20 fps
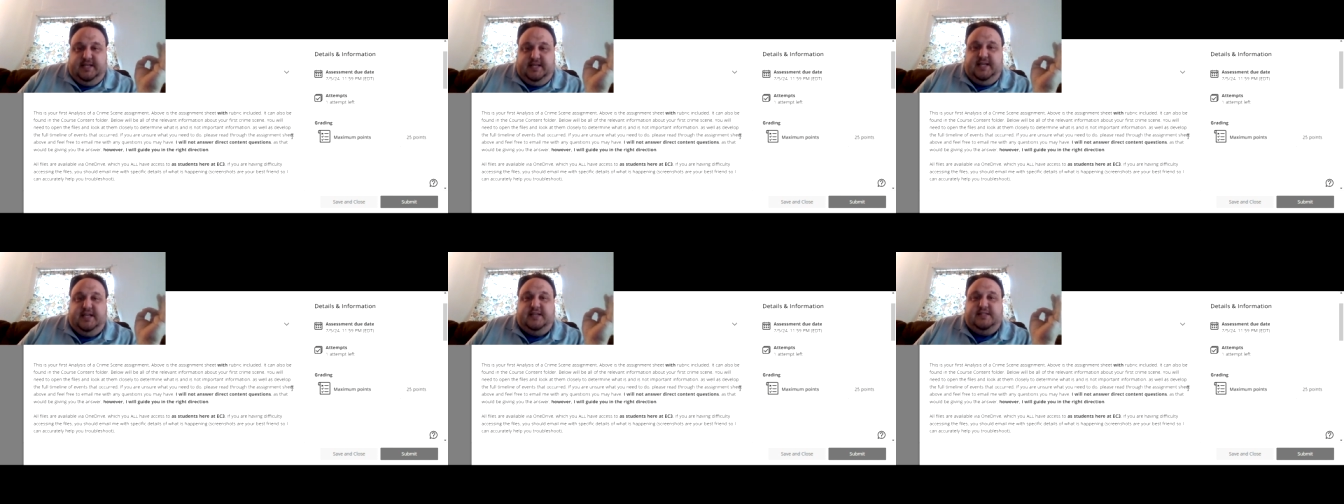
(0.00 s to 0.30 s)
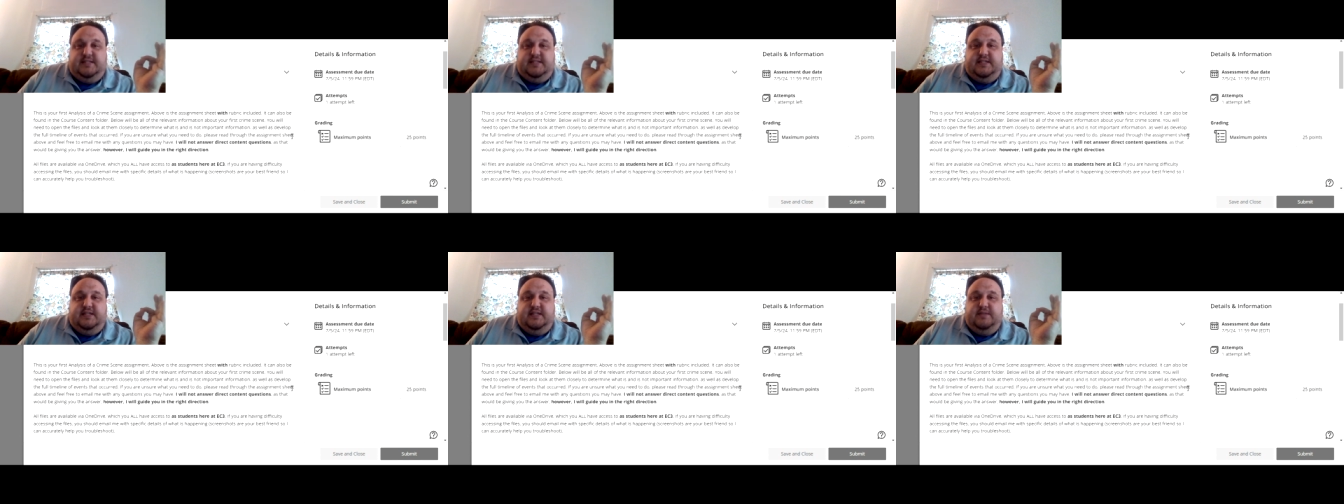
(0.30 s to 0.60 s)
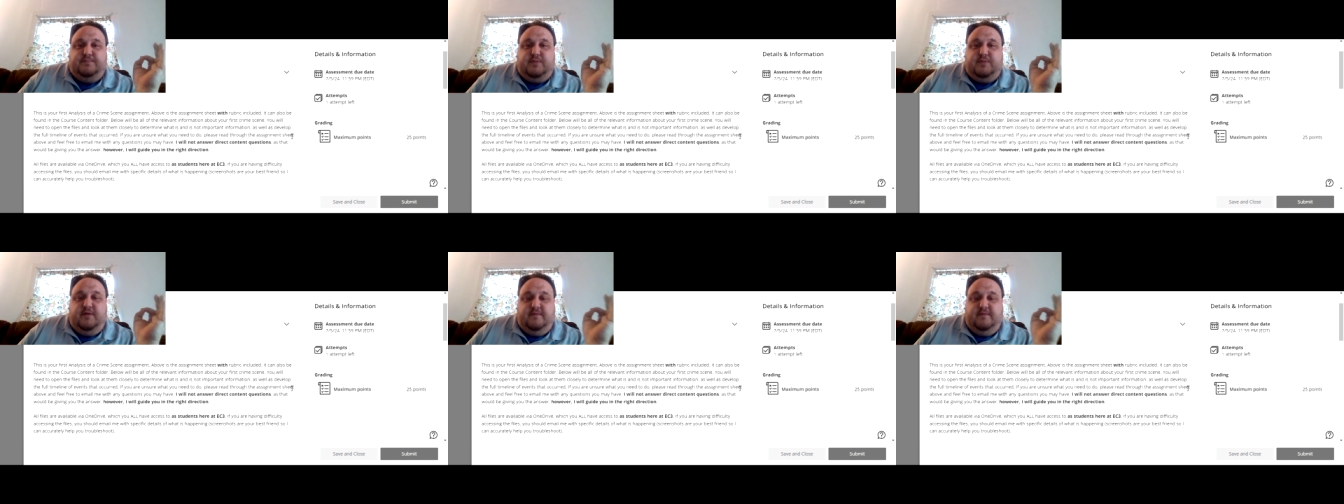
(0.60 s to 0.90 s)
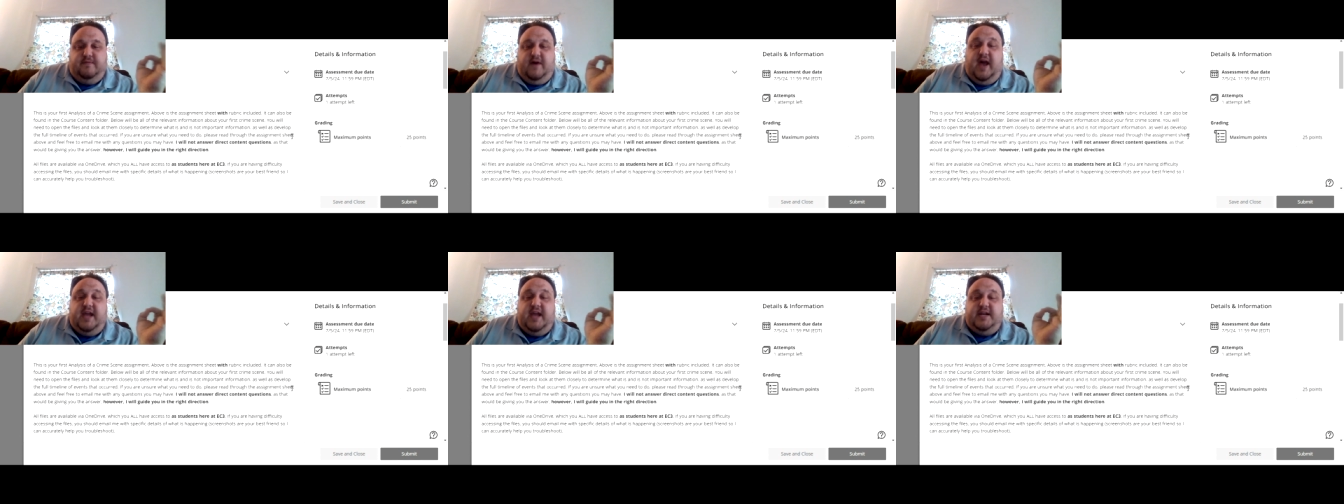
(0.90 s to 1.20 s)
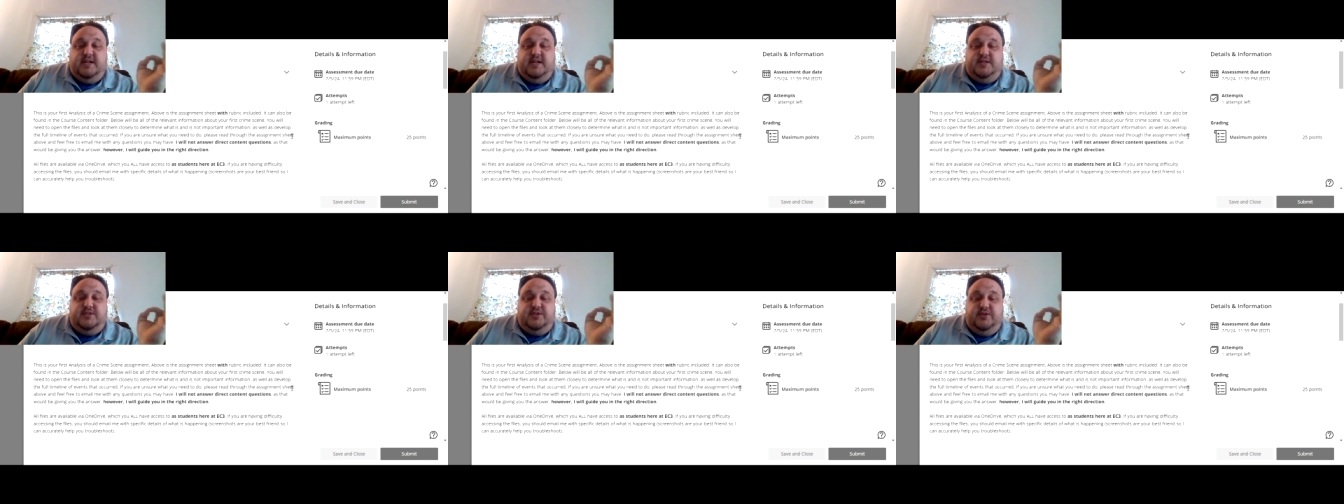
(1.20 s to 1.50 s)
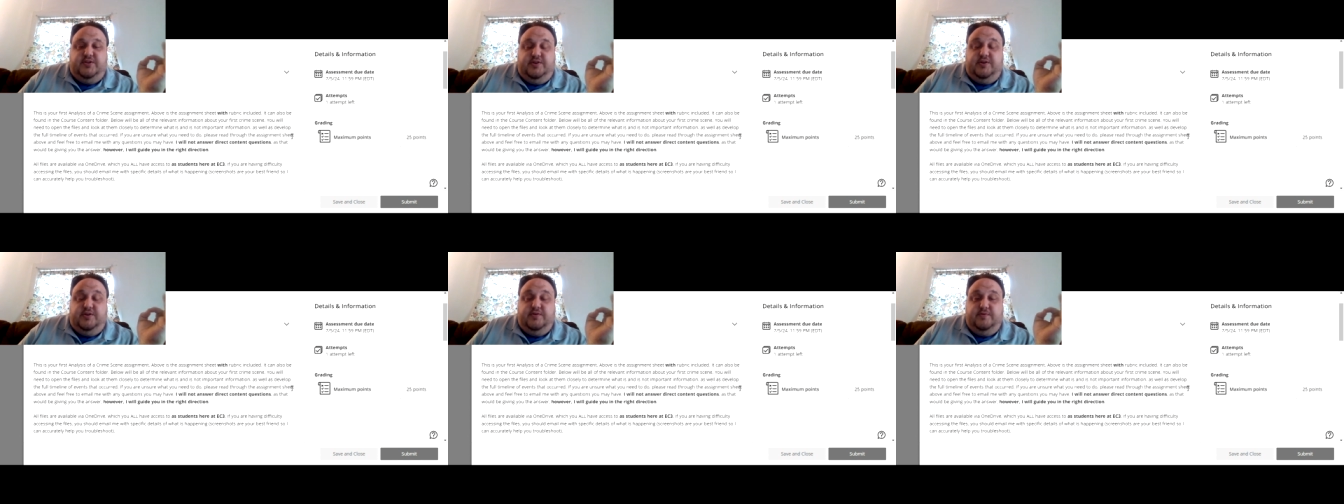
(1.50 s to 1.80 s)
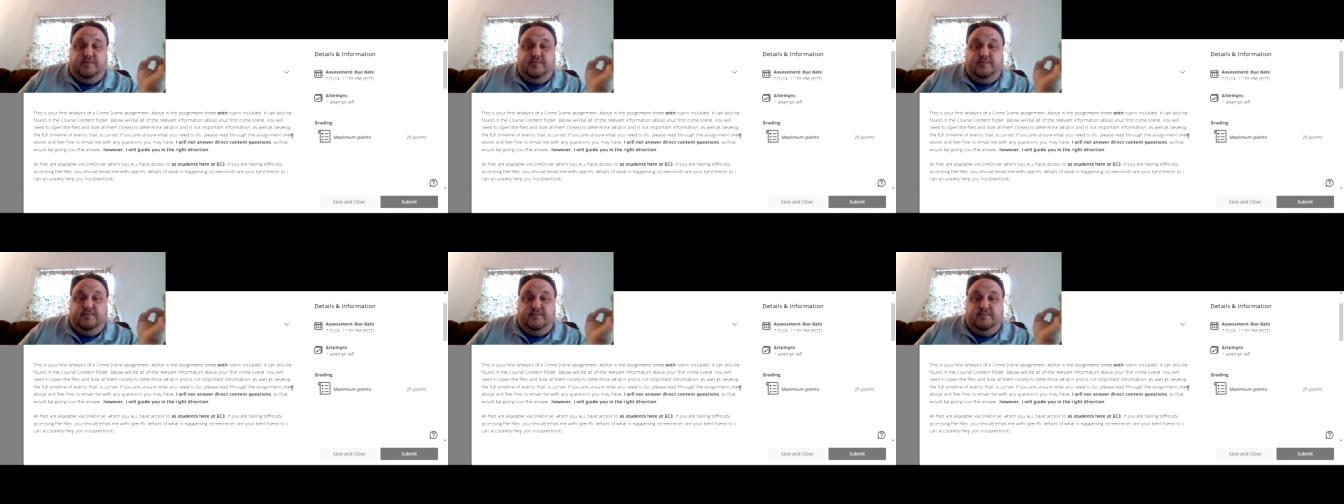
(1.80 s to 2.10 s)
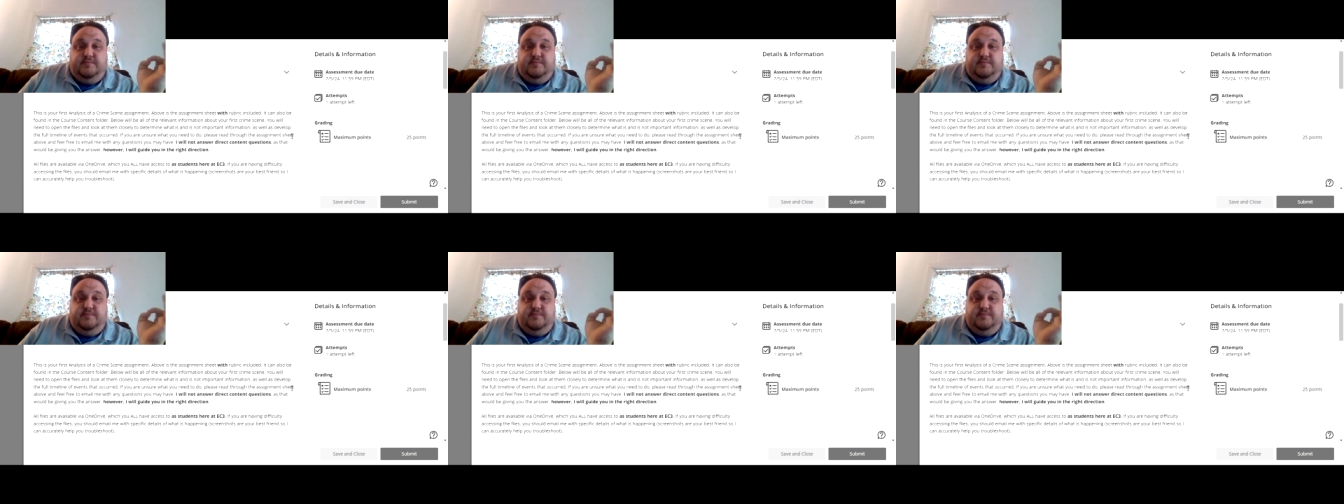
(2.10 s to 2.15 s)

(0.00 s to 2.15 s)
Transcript: is provided to you.